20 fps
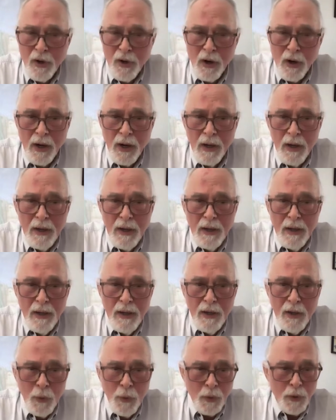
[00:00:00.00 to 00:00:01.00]
are,
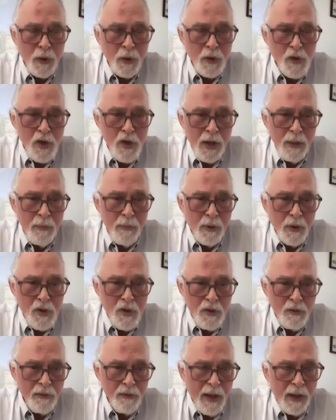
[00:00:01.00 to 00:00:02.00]
you're in good shape
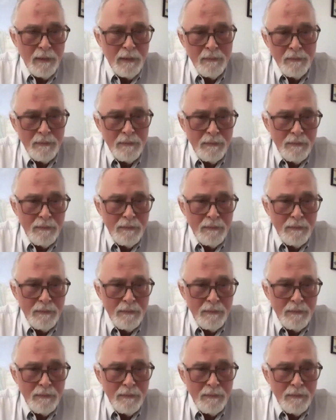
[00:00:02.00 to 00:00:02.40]
because you've got